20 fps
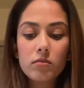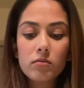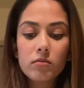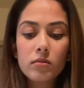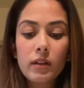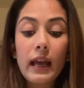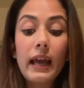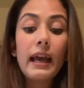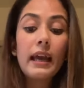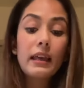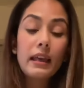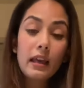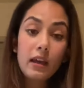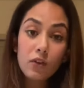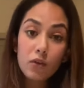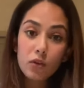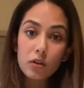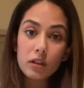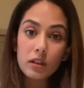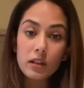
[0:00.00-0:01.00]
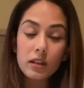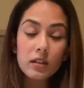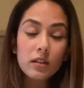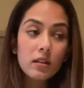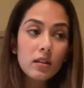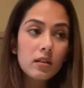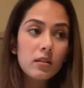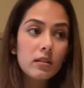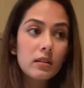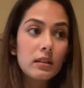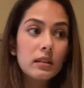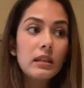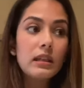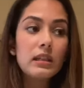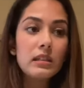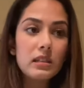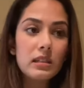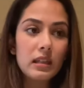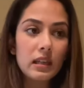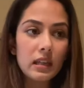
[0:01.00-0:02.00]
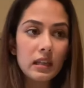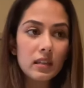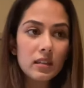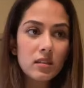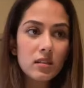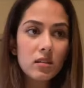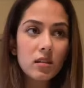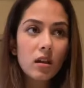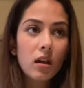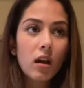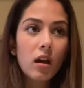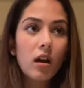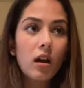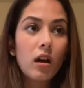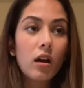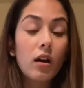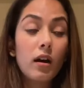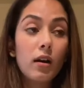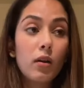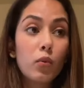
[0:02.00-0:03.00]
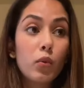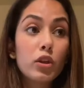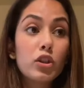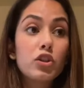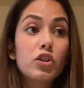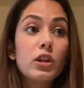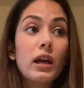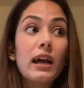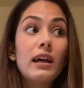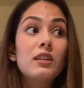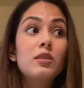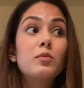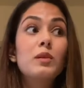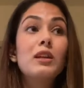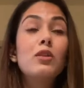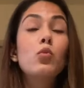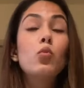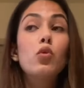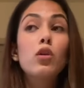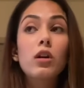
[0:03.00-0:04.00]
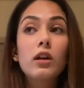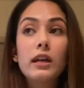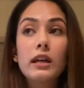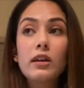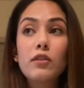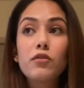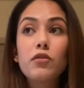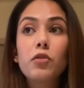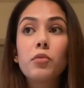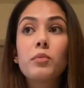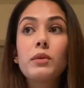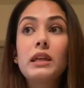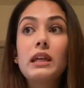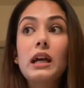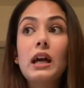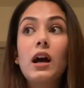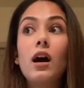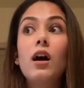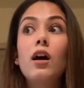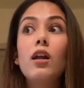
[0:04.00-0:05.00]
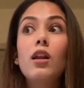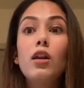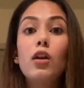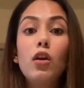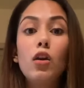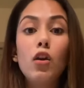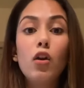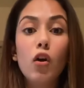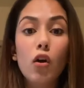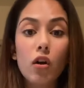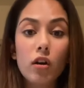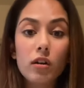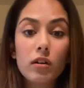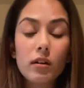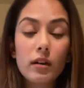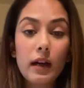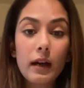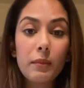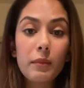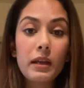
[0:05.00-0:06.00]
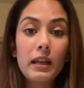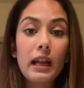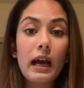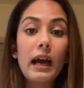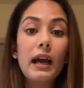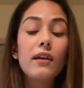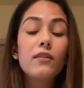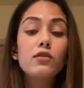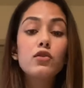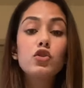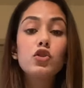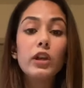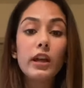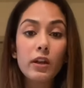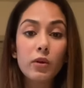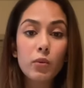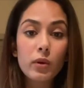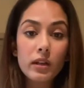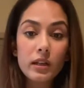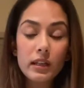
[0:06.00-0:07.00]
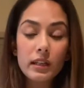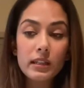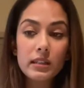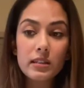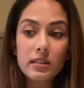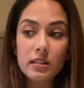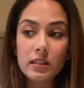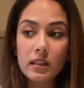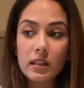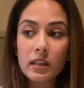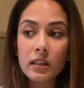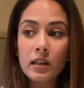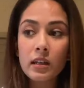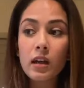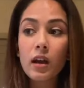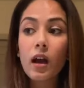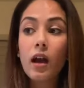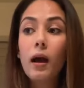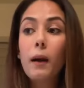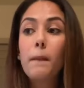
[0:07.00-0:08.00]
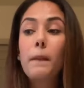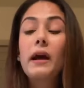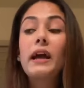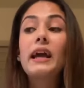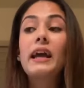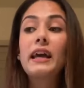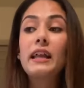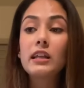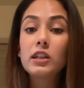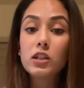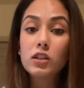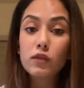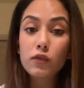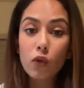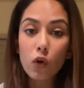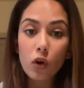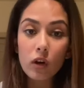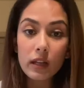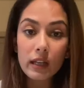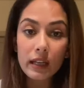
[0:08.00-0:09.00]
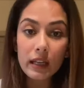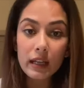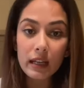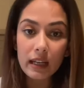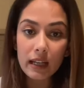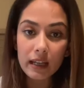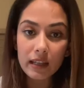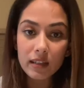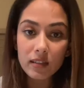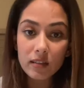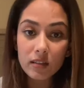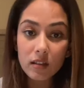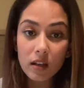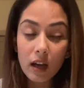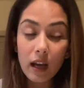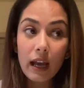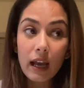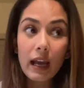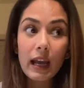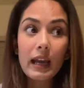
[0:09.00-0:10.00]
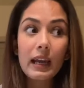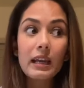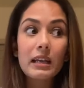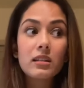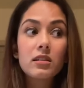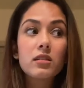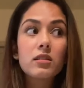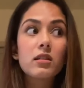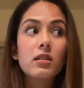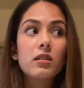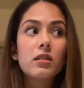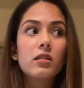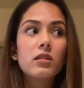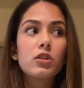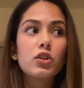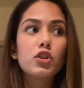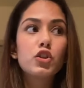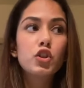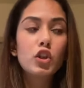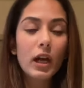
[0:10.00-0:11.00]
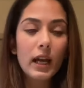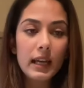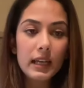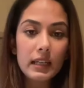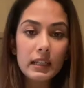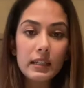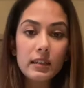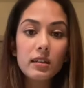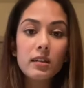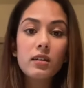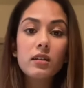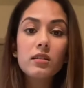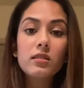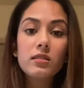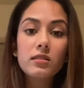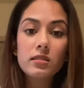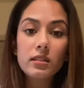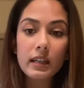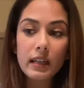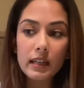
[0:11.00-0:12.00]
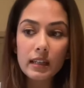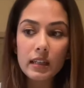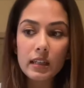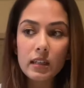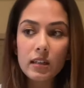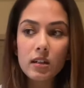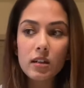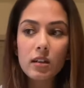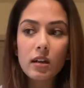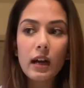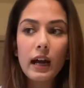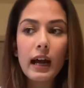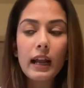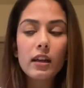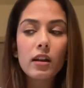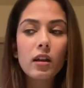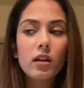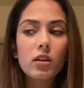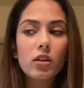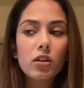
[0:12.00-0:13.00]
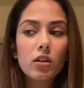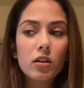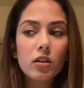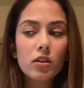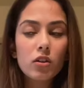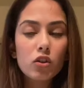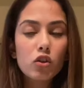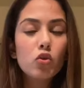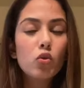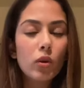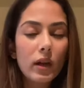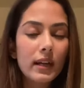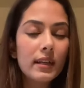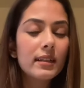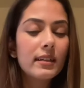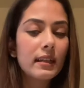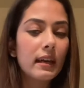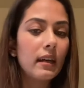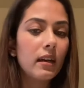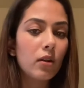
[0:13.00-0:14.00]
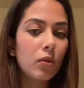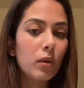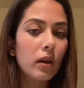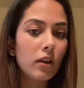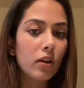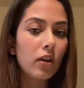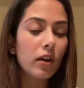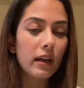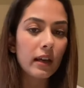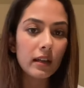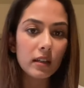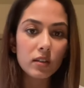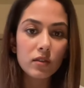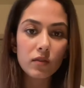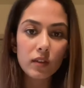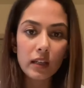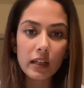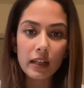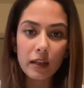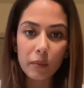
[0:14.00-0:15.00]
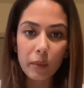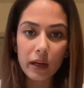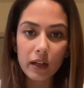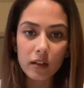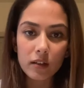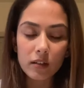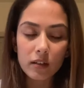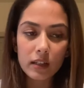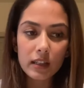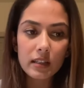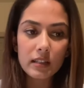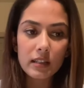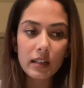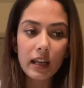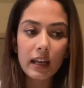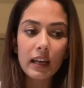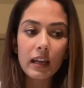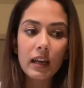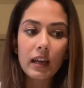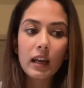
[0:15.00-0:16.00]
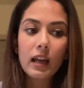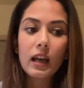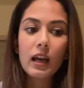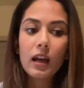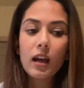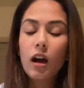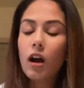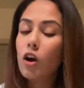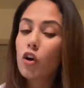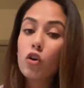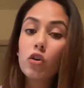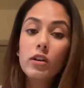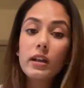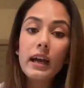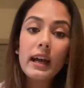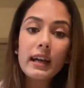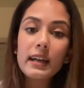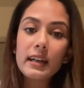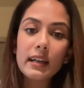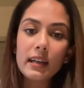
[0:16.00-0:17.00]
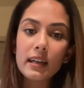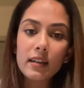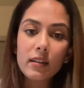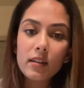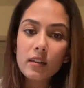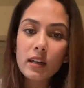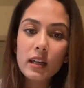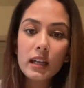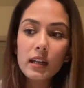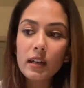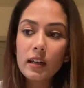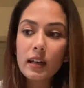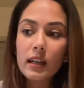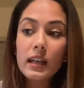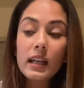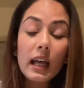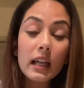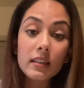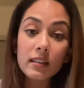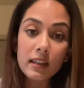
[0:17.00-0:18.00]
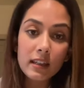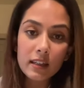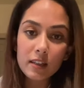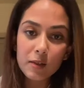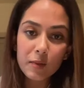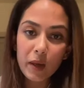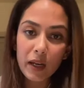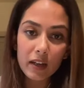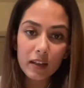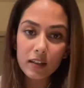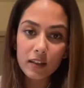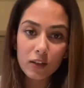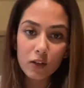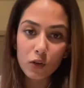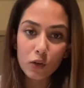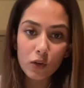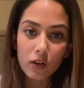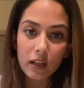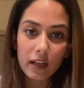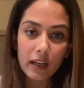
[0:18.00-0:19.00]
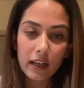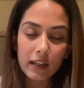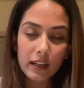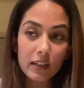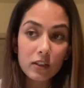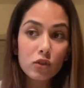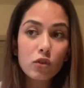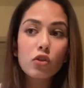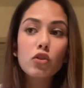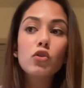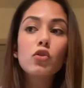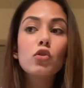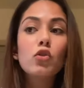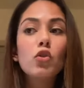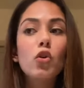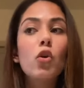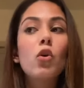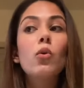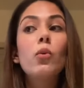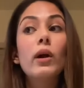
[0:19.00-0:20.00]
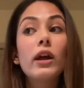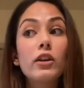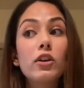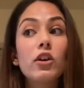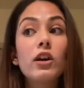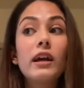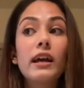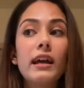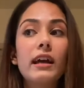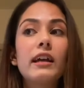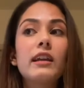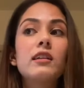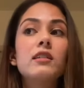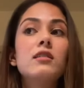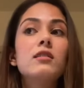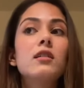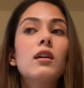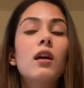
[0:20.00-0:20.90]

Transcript: hair care routine these days, which has been working for me a lot. I mean, I have genuinely seen my hair is falling less. It's shinier, silkier, and you can tell when your hair is feeling better. It's like a good hair day. Nothing is better than a good hair day. So you know when your hair is